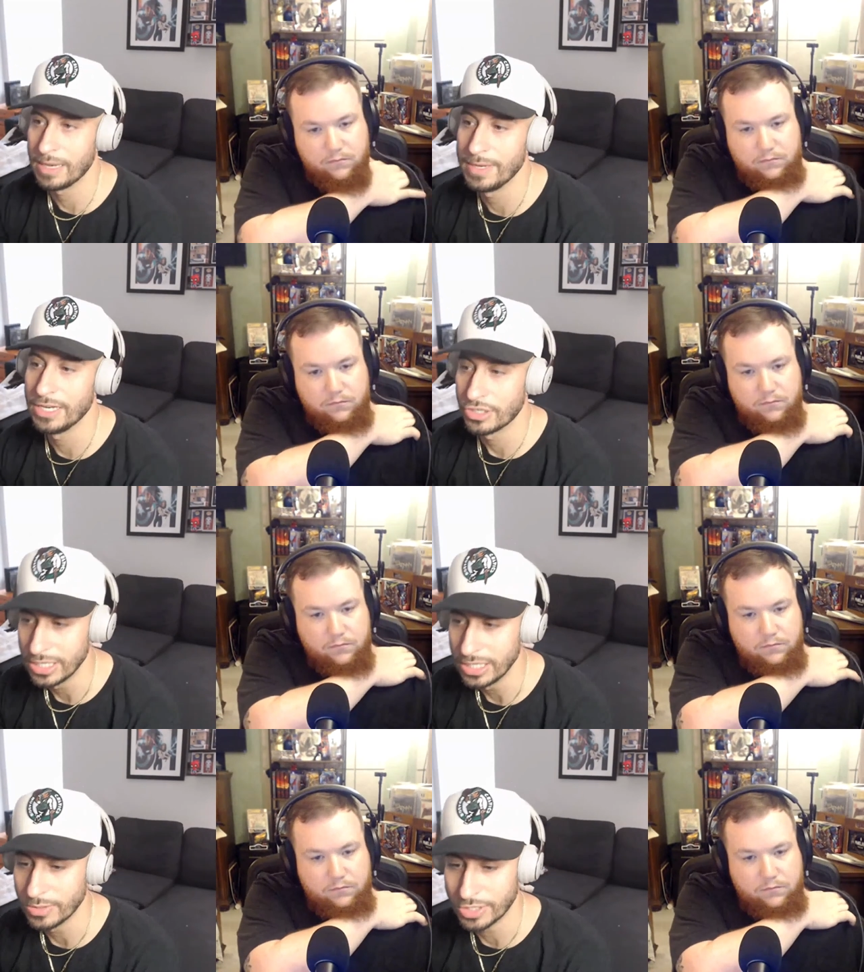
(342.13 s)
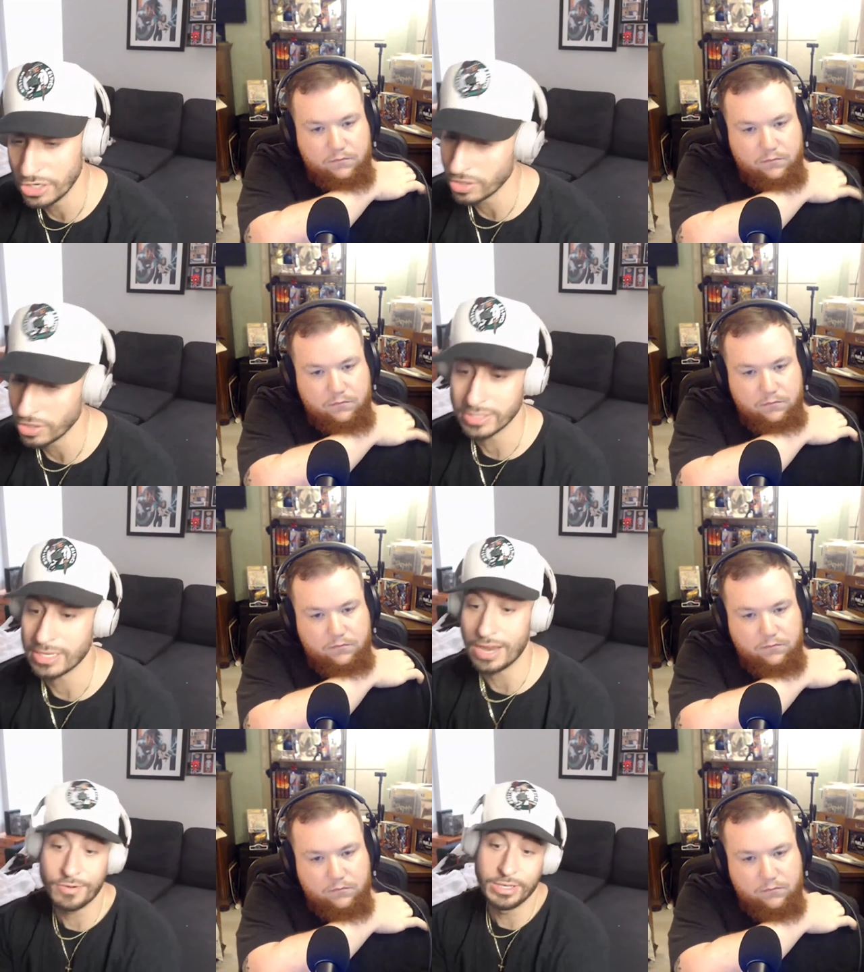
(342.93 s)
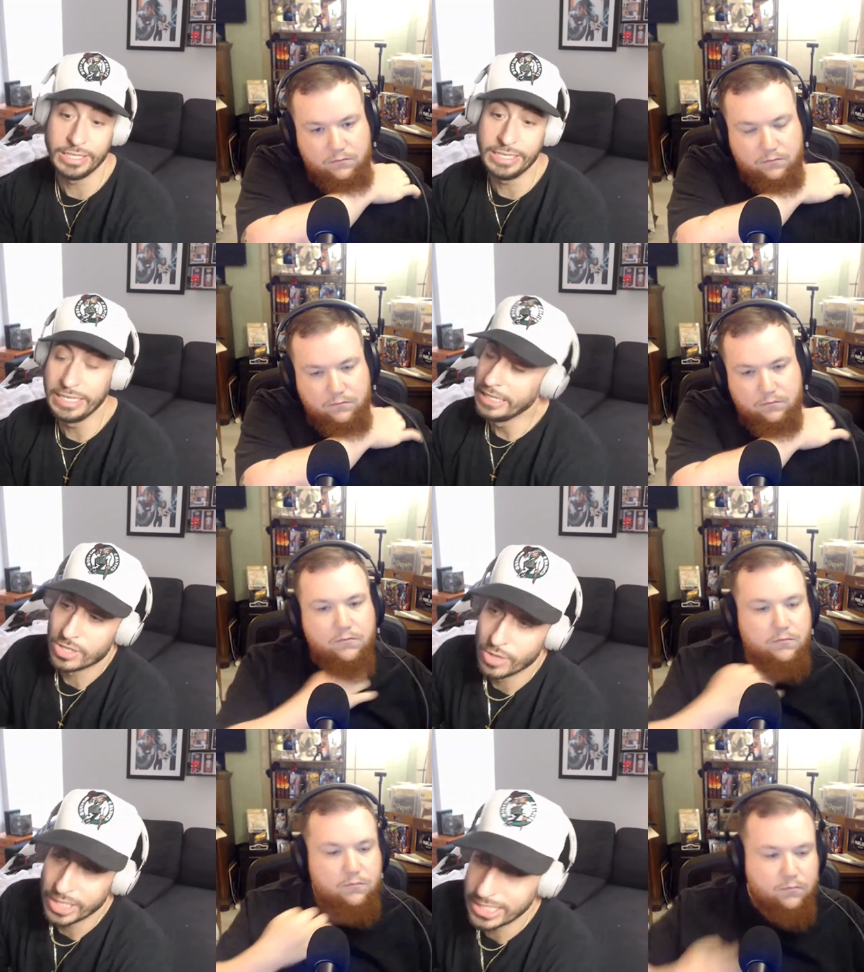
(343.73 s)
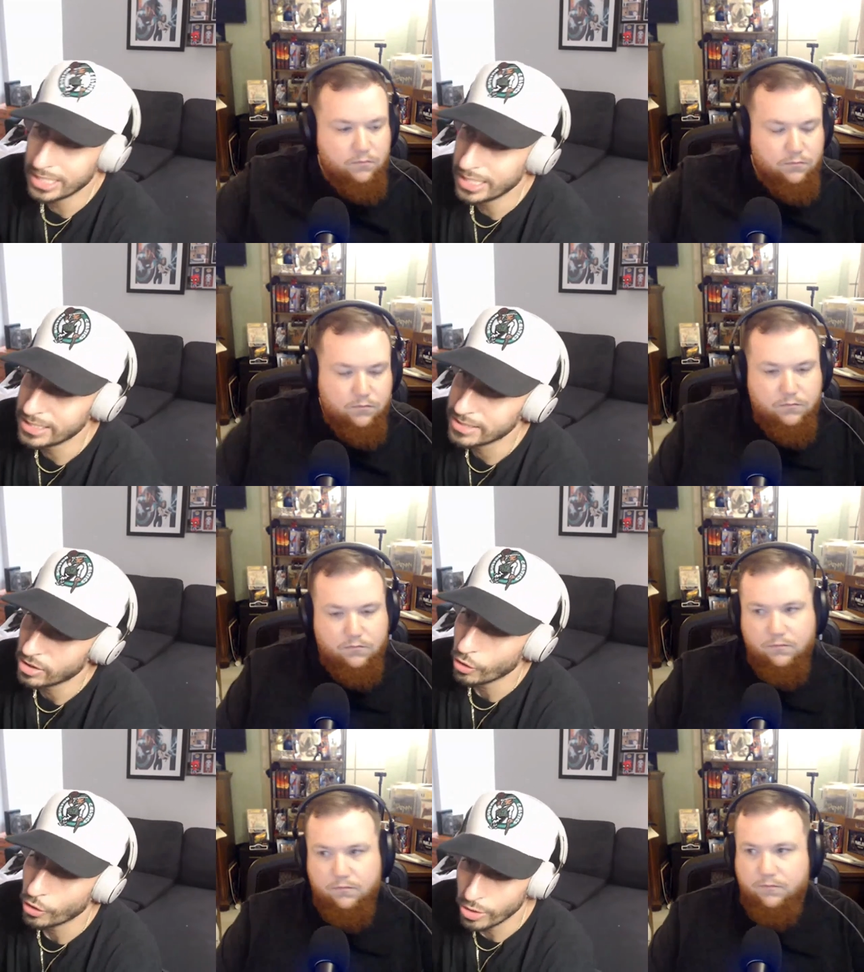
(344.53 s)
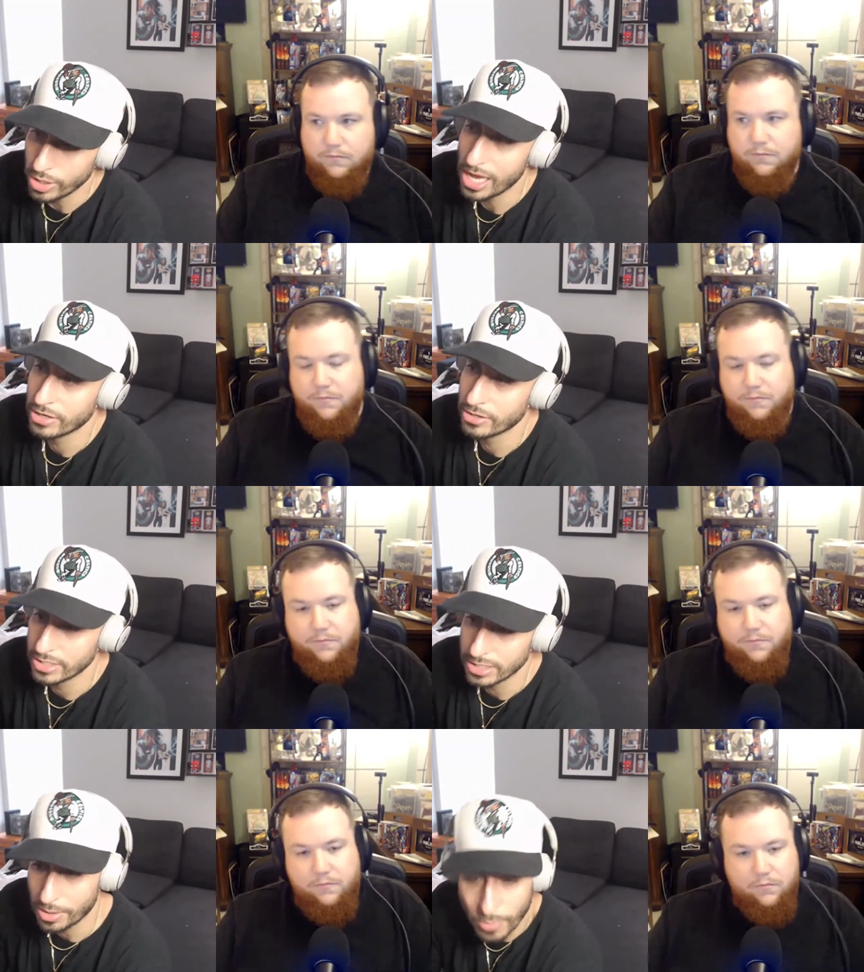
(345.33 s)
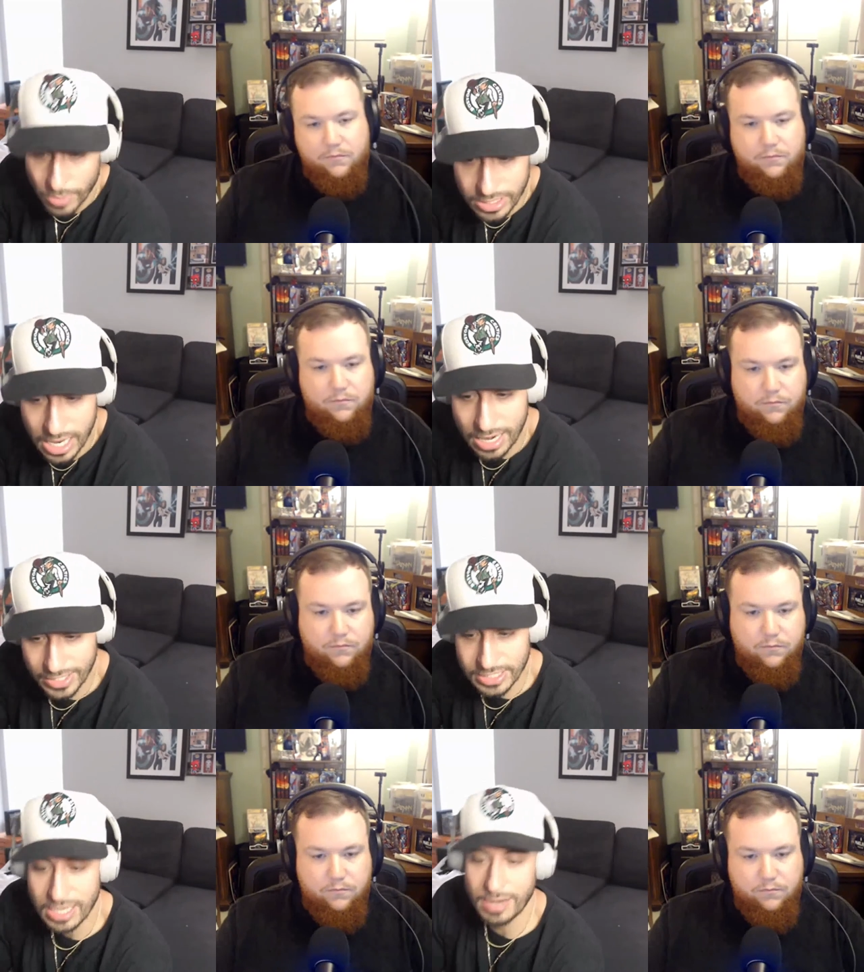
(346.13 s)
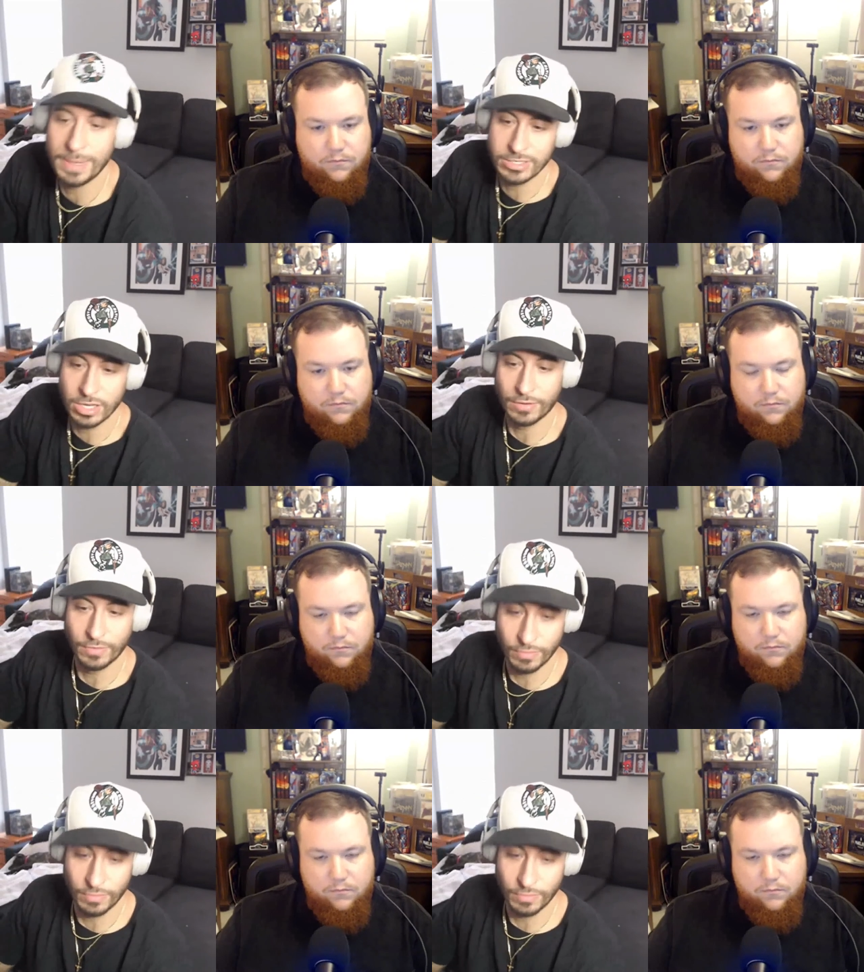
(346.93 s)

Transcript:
Speaker 1: making me intrigued with She-Hulk, because I really was going into this, although the actress, I was kind of excited based